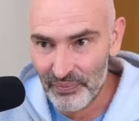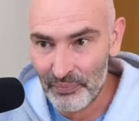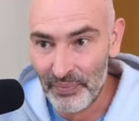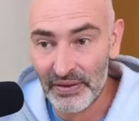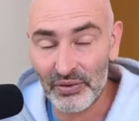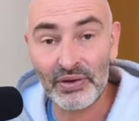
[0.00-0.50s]

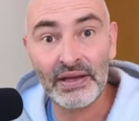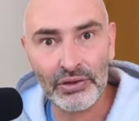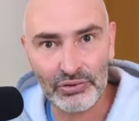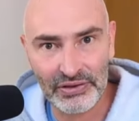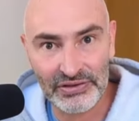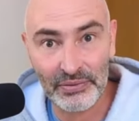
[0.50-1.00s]
But you can
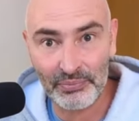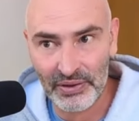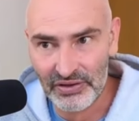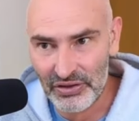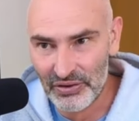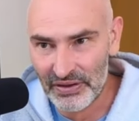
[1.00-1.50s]
increase the
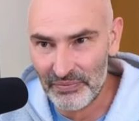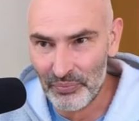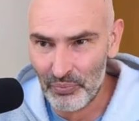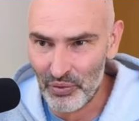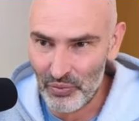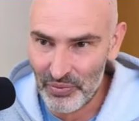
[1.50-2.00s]
pressure even
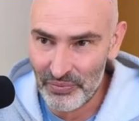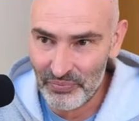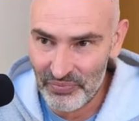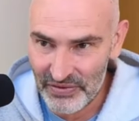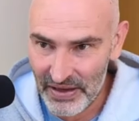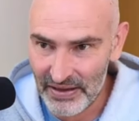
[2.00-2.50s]
more with
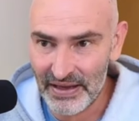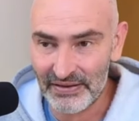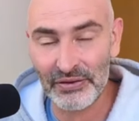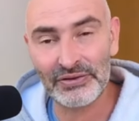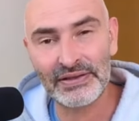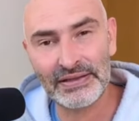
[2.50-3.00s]
moves like knight
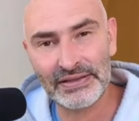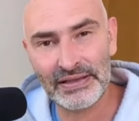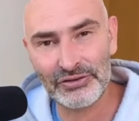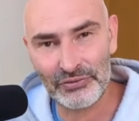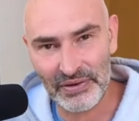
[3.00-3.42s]
to c6, for